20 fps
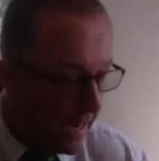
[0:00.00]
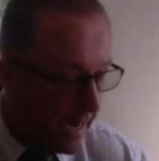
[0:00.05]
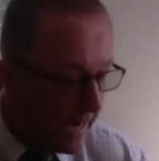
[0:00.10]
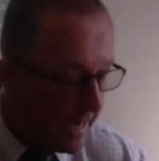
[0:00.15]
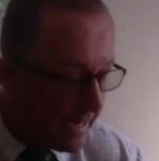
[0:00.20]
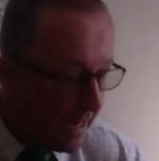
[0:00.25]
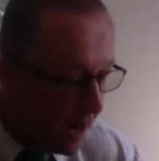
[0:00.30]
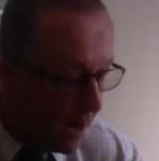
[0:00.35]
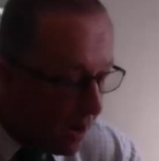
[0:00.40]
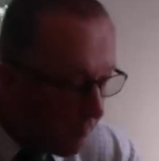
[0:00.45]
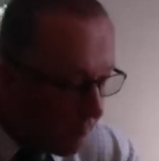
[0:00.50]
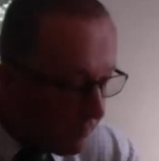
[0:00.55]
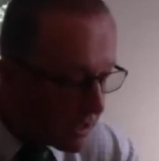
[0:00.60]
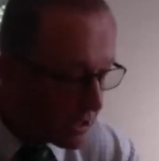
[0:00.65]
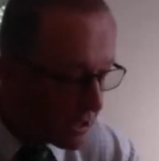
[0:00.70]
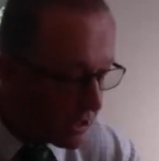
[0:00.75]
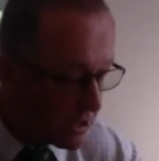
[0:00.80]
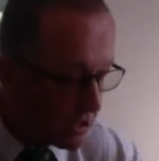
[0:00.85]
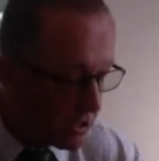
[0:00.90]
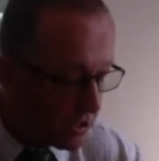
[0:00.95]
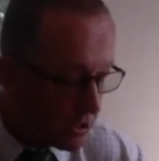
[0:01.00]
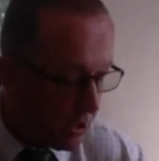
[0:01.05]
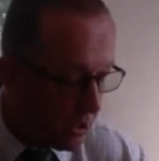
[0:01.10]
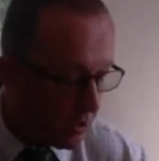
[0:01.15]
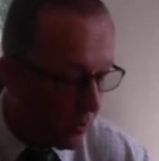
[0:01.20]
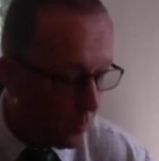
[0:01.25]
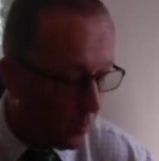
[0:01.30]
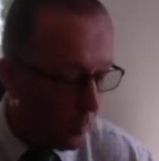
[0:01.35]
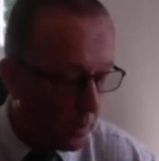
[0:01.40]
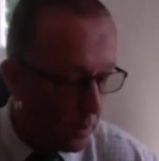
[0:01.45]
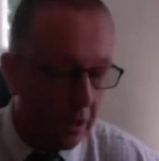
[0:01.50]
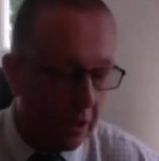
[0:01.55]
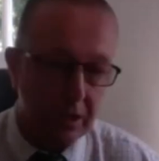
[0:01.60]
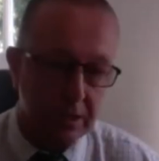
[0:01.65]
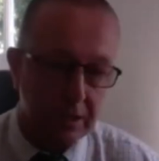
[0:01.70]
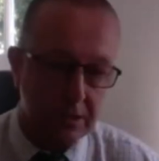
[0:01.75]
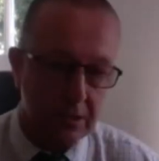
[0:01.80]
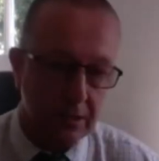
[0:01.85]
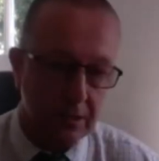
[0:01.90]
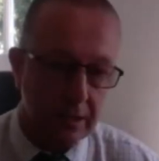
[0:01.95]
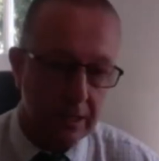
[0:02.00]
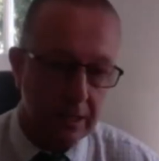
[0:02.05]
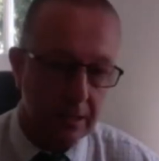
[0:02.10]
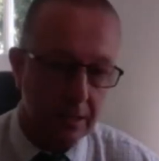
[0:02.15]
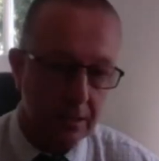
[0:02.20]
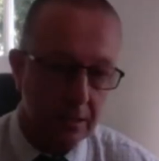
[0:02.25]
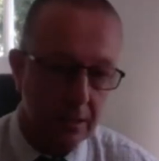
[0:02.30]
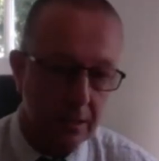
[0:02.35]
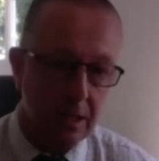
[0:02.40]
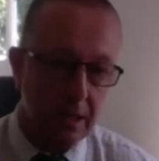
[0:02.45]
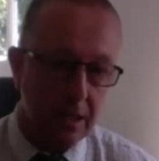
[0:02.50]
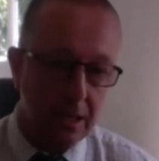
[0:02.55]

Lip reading: he can't resist a tunnel with light at the end.